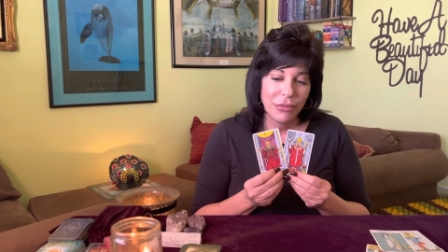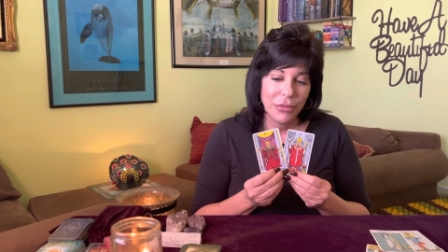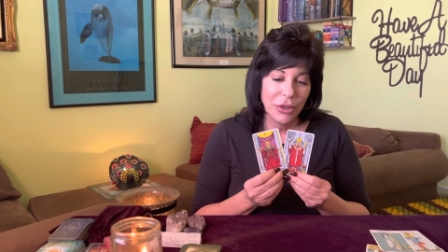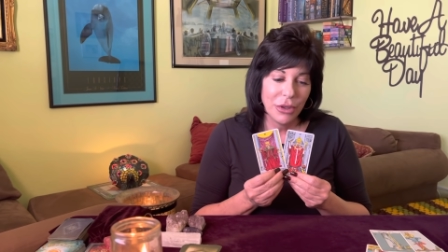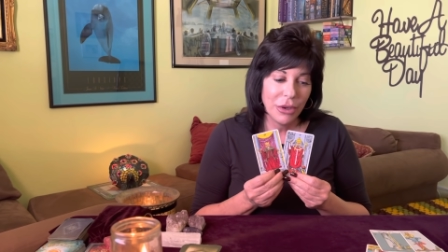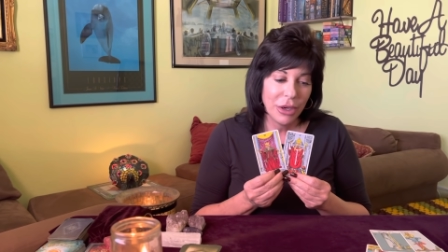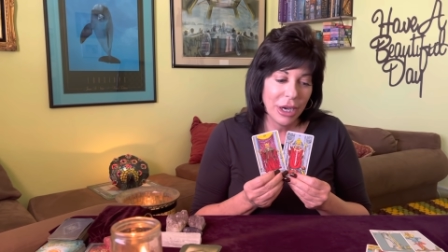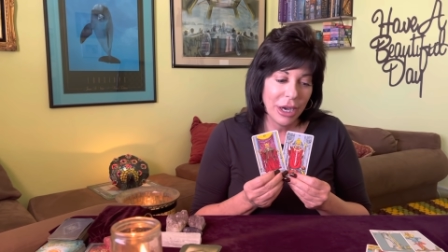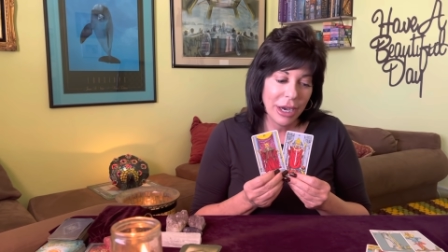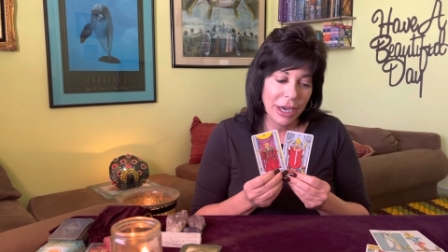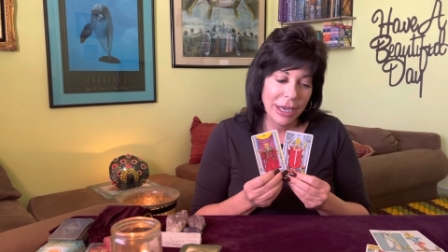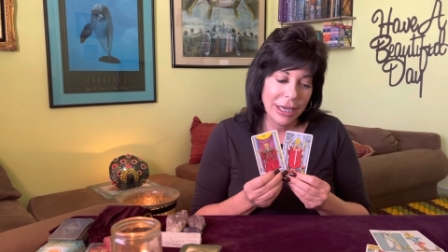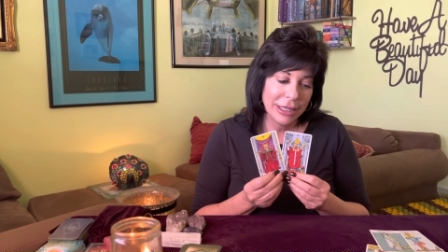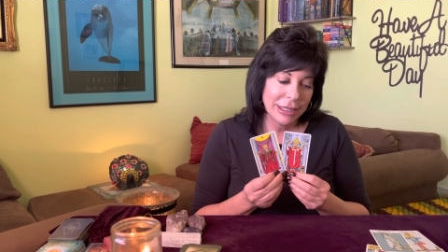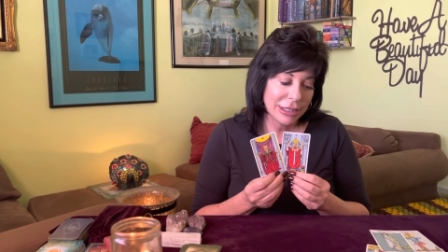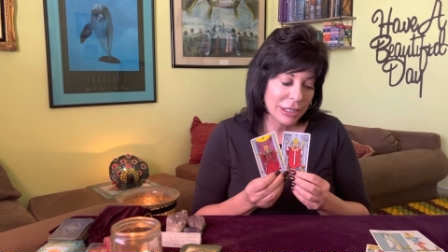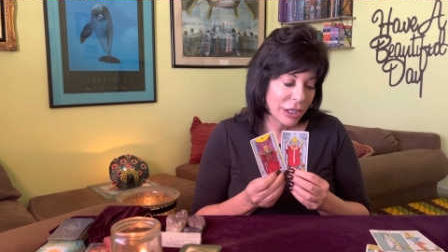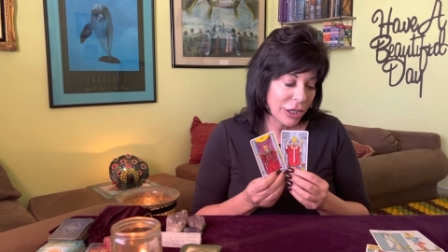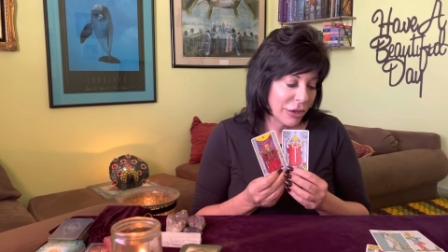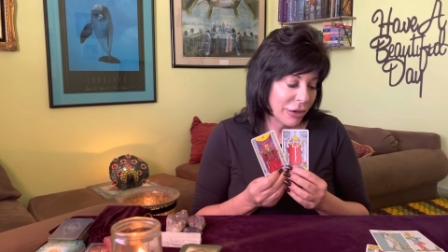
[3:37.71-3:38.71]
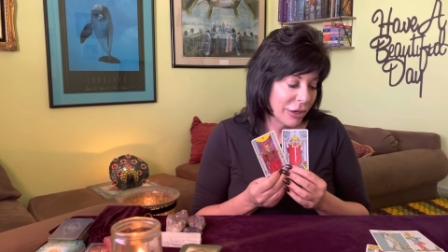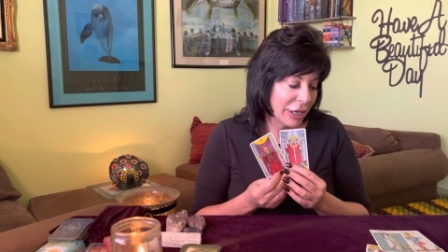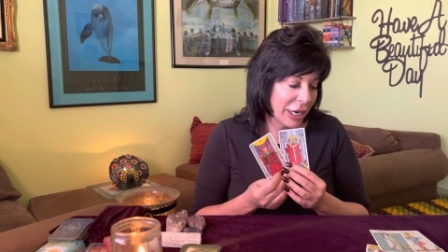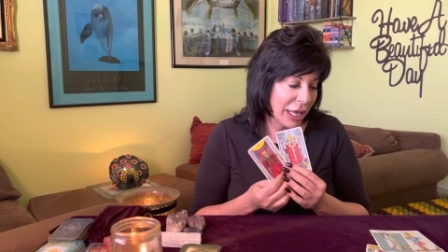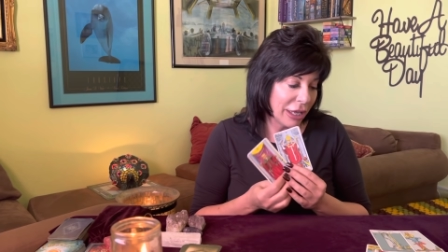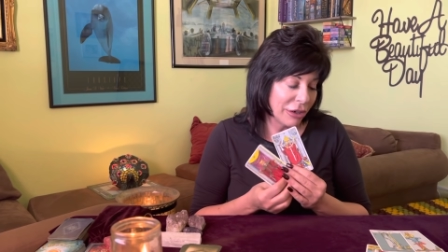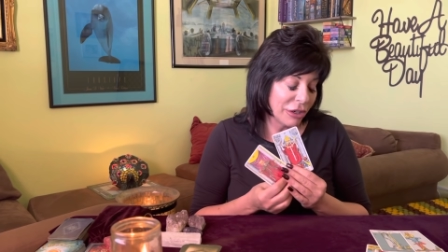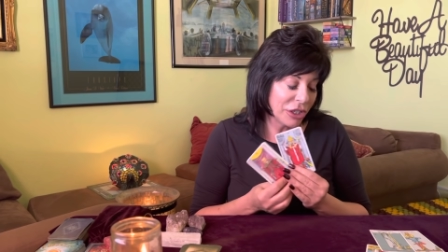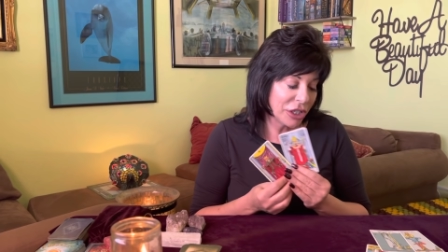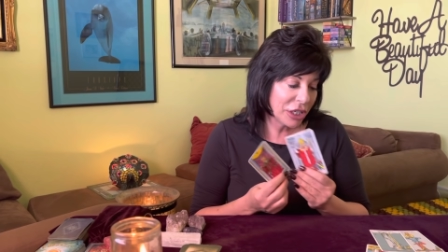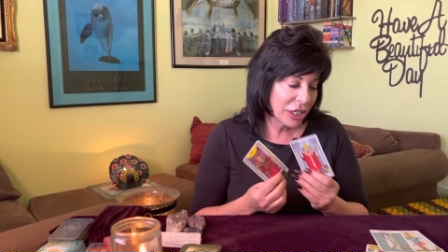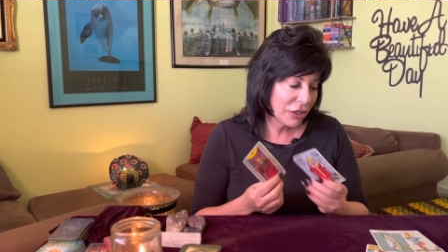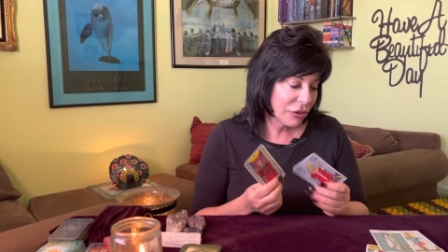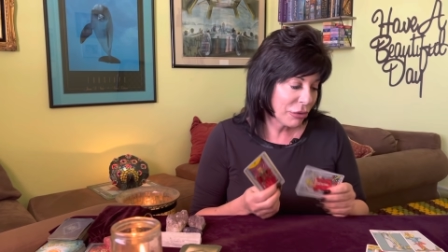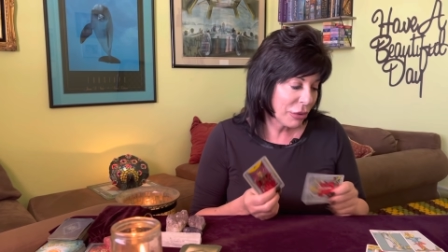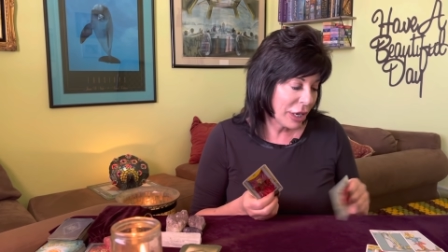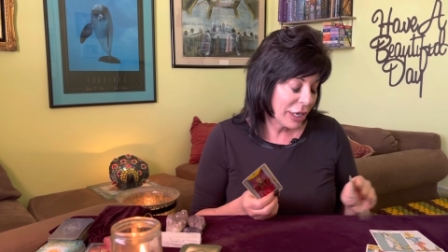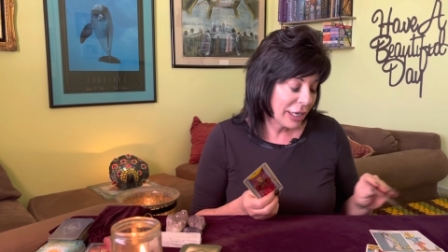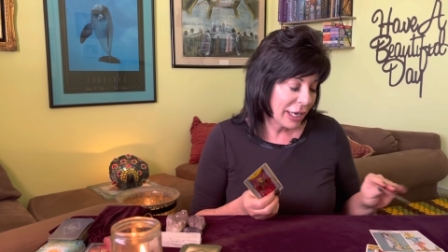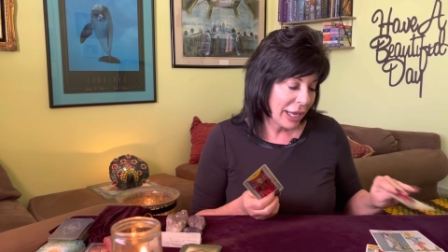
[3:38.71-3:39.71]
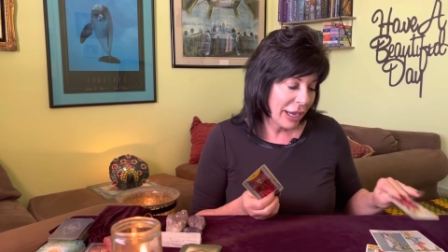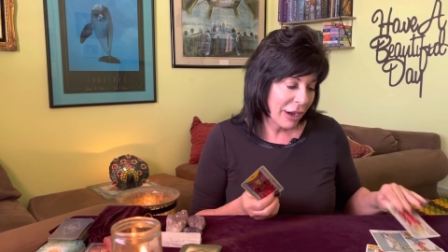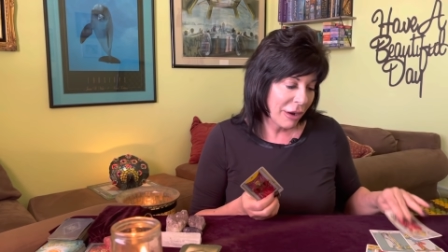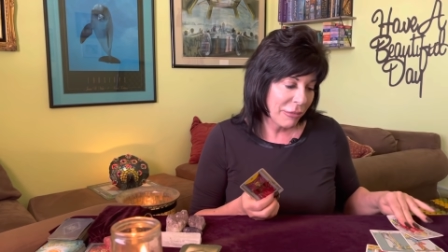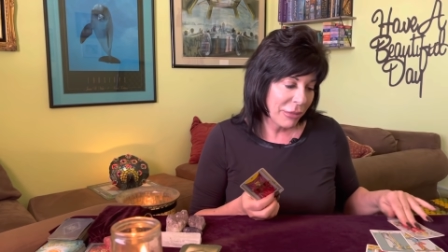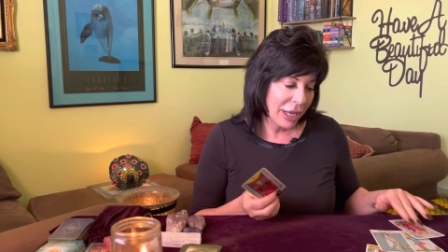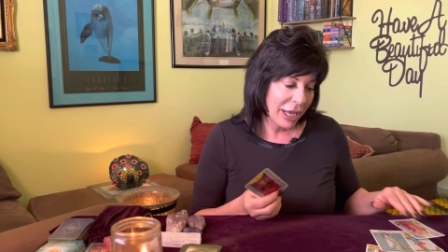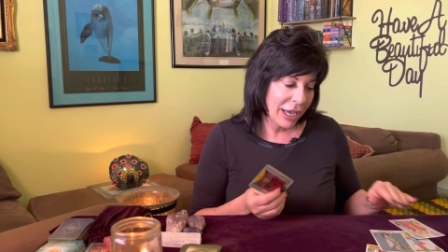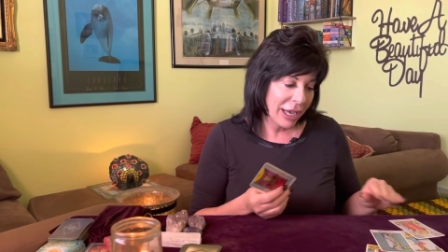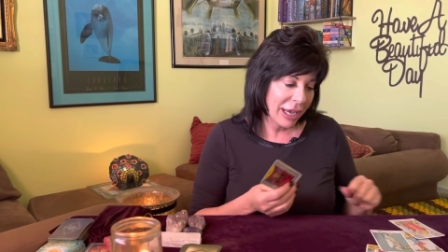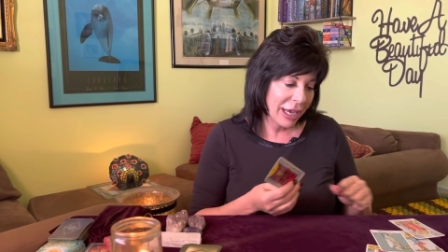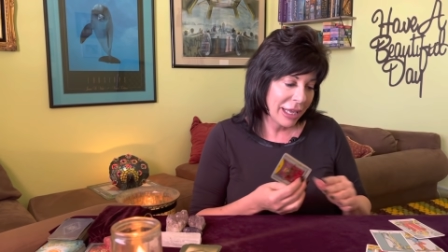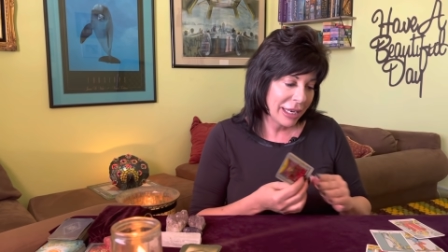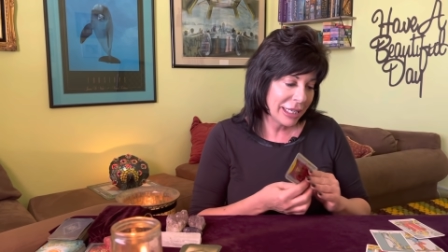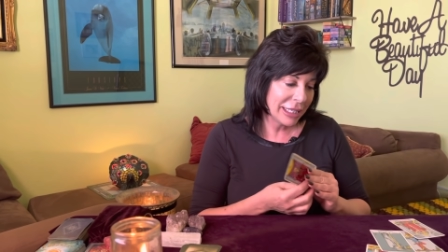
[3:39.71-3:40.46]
You guys, current energies right now, man.